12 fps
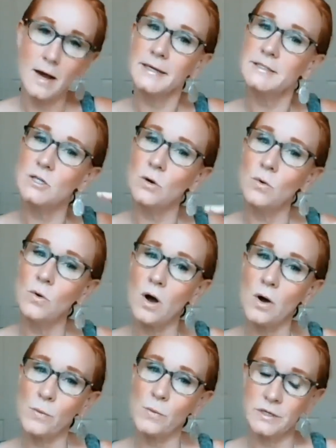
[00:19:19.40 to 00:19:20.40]
I don't
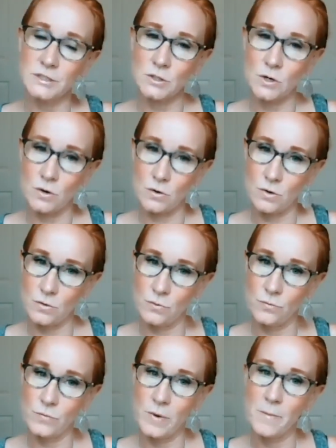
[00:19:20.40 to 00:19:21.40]
always
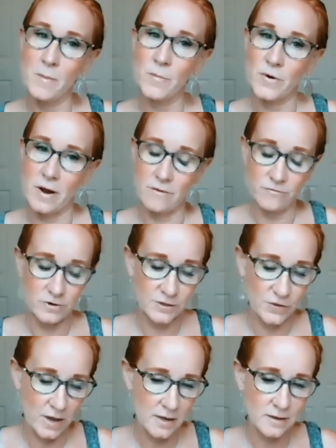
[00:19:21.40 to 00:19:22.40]
remember
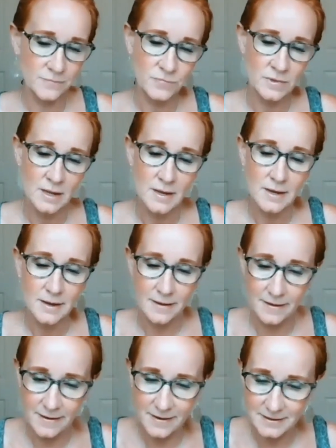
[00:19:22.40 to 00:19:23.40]
everything.
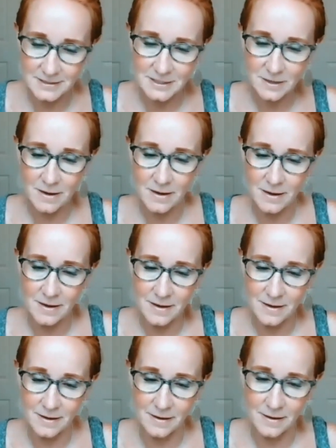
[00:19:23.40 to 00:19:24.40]
And
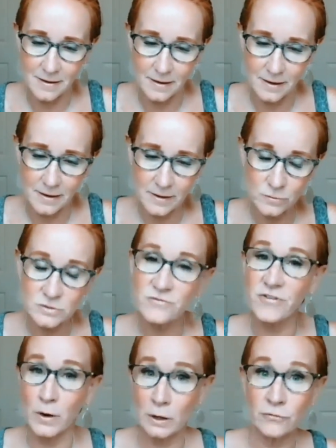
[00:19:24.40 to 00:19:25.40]
it was
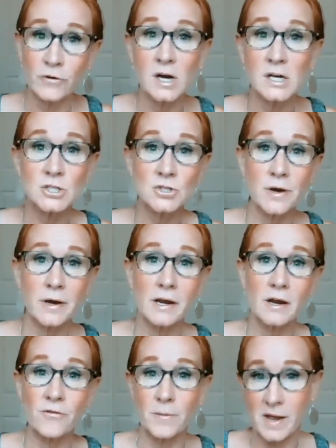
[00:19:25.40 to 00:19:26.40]
very
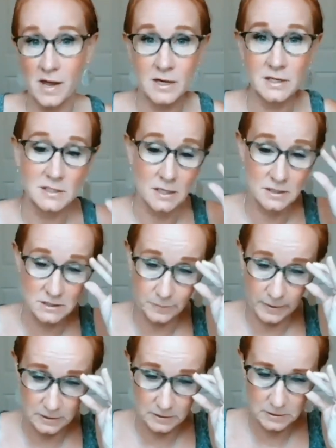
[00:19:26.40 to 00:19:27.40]
frustrating for my ex
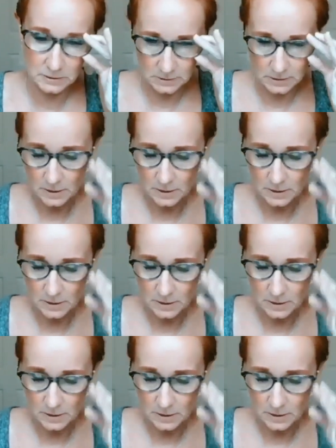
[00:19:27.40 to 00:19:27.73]
husband,